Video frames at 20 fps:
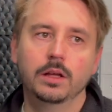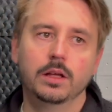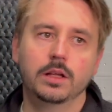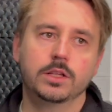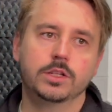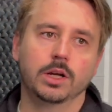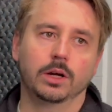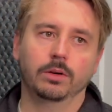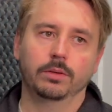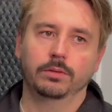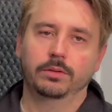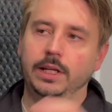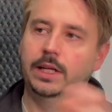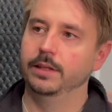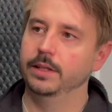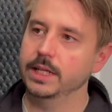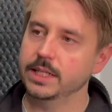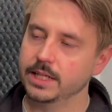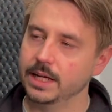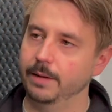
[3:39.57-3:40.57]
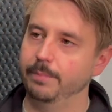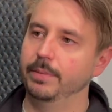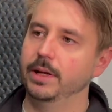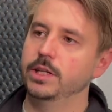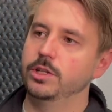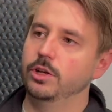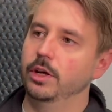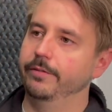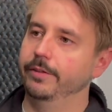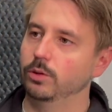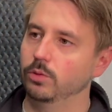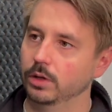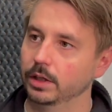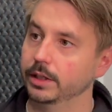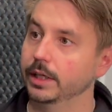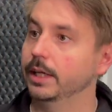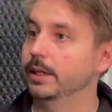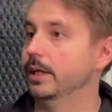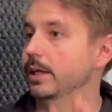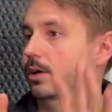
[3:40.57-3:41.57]
So then this happens, you have the
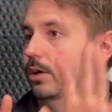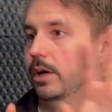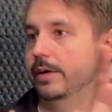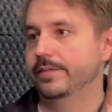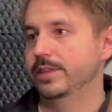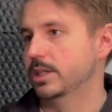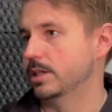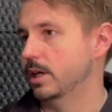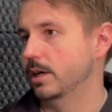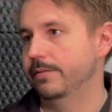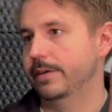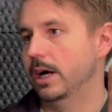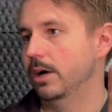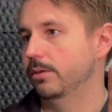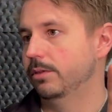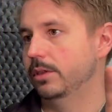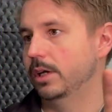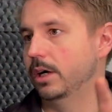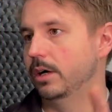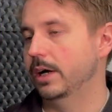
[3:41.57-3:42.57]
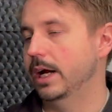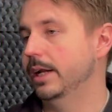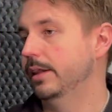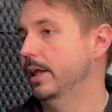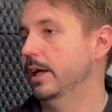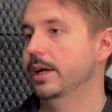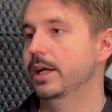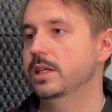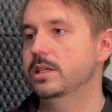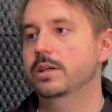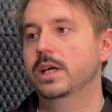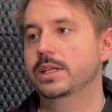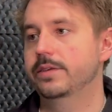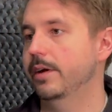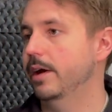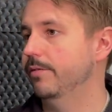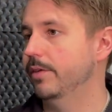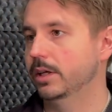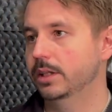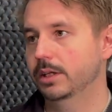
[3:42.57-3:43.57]
quality, and then you have the stuff out there, and then it's
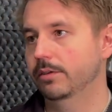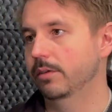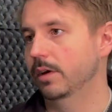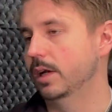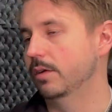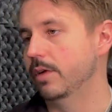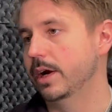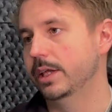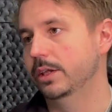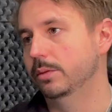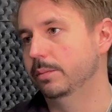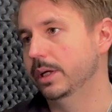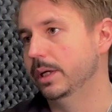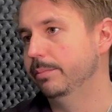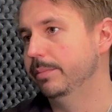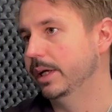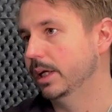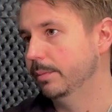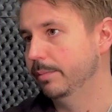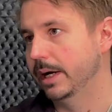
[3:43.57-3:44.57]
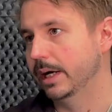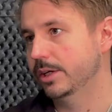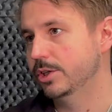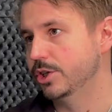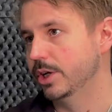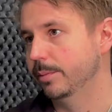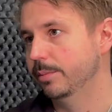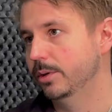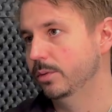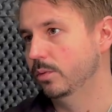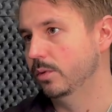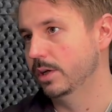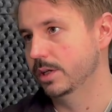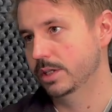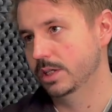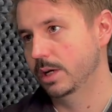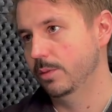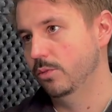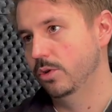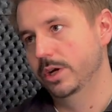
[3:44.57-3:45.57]
effectively ready to be pick, pack, shipped once
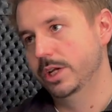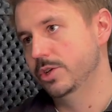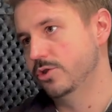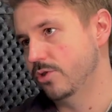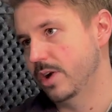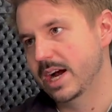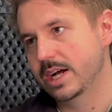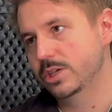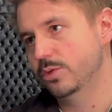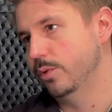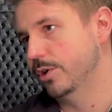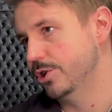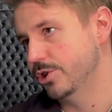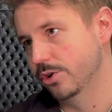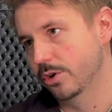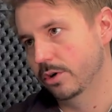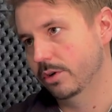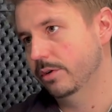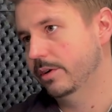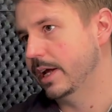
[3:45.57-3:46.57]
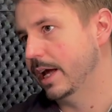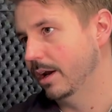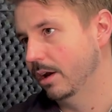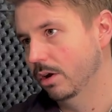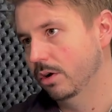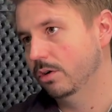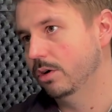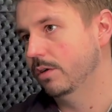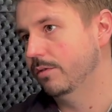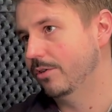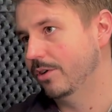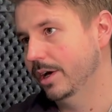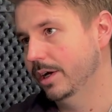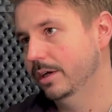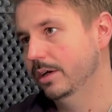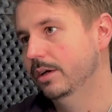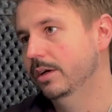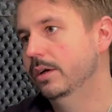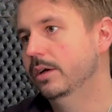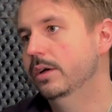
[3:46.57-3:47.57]
someone interacts with your catalog offering.
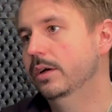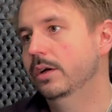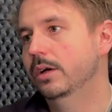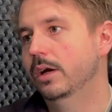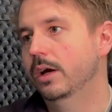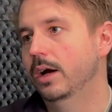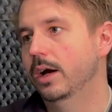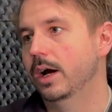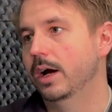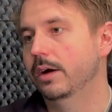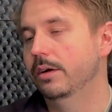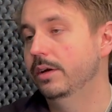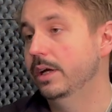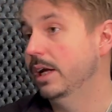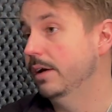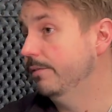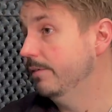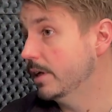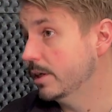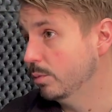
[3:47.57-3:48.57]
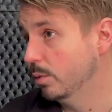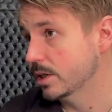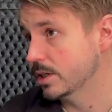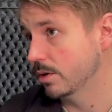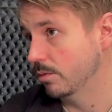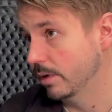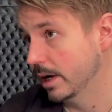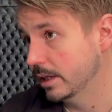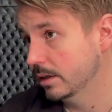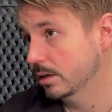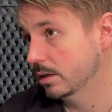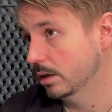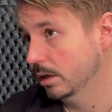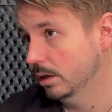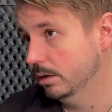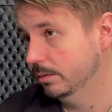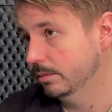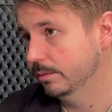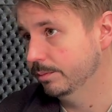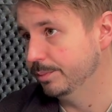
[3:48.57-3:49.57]
If it was a
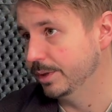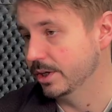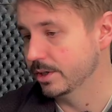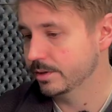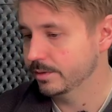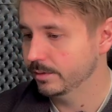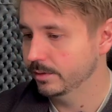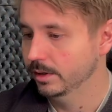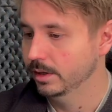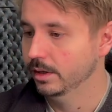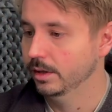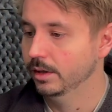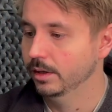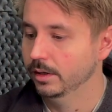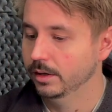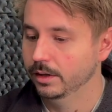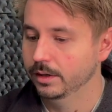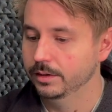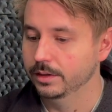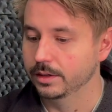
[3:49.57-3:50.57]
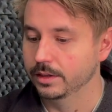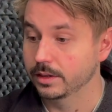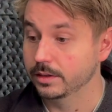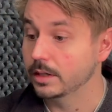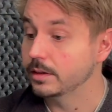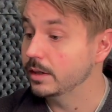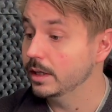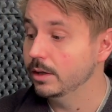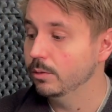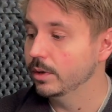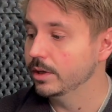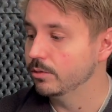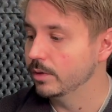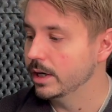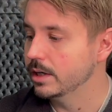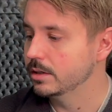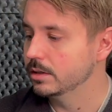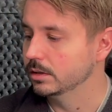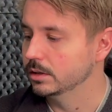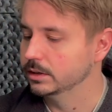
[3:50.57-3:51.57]
rental, because the thing with
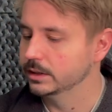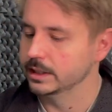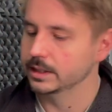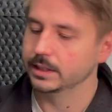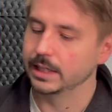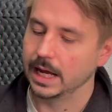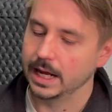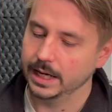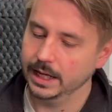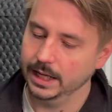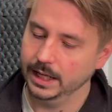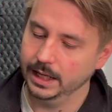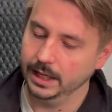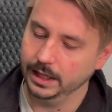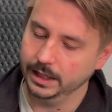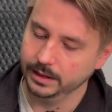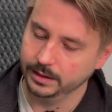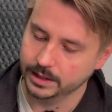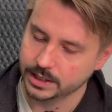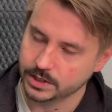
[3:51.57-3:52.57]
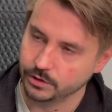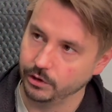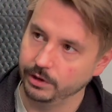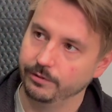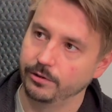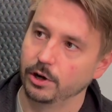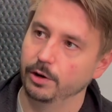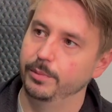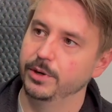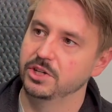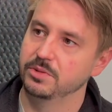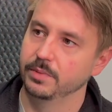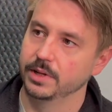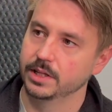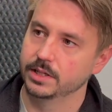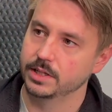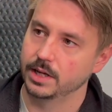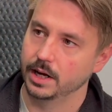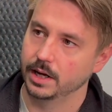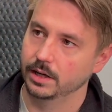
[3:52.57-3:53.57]
rentals is that this
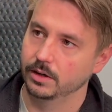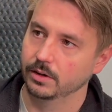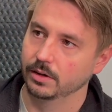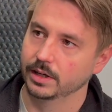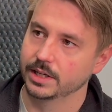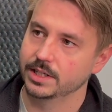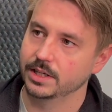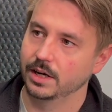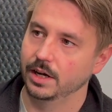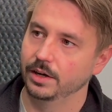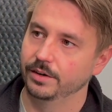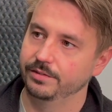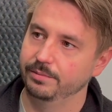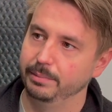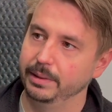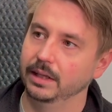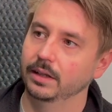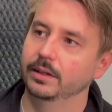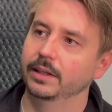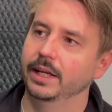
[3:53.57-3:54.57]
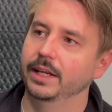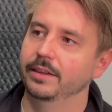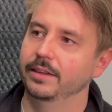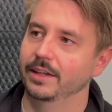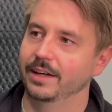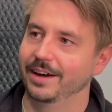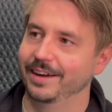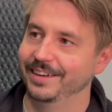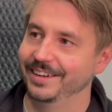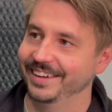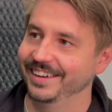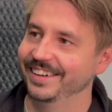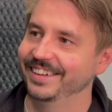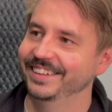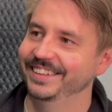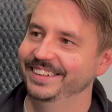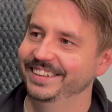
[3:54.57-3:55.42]
refurbishment cycle is kind of built in the idea